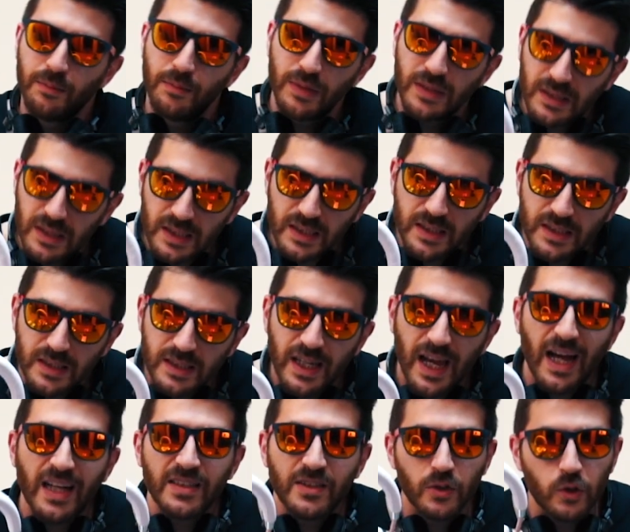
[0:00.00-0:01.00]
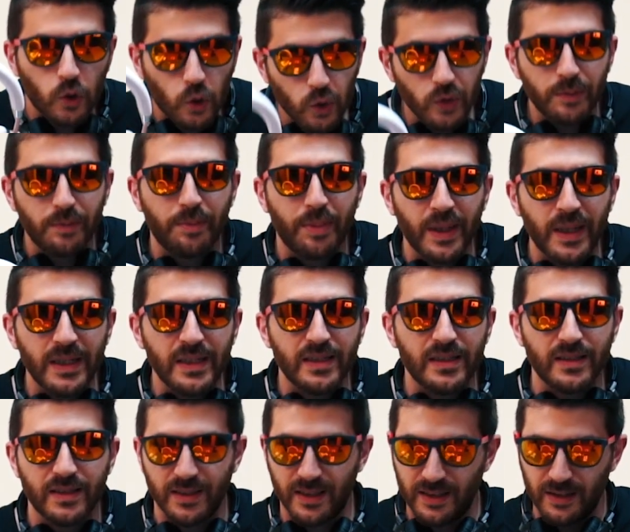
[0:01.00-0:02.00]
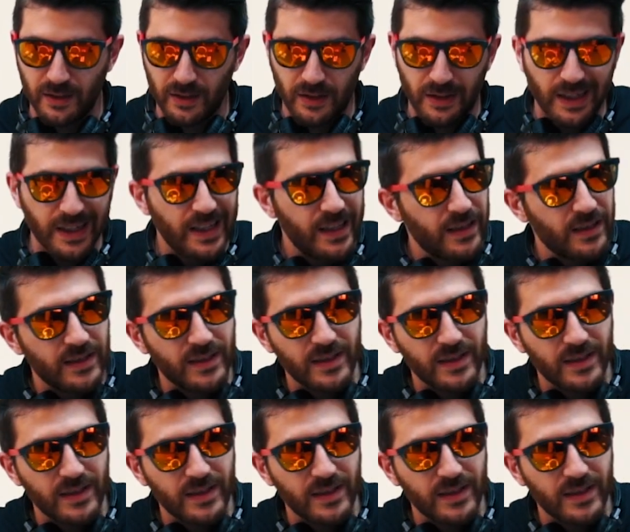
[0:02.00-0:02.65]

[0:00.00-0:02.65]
but this has a good bass and clear